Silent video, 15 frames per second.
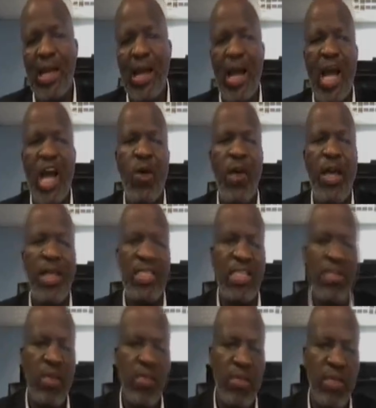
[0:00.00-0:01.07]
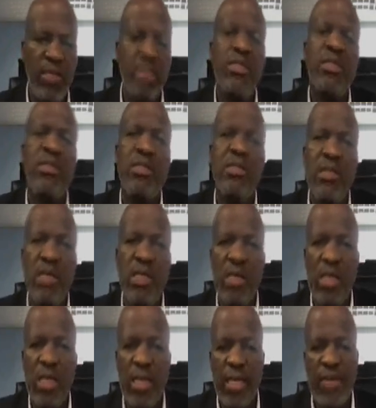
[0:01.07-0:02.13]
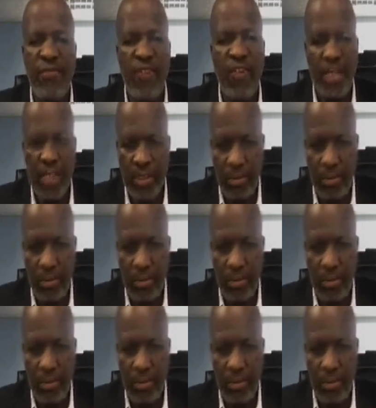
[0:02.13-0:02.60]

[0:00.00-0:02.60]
our SMMEs get funding,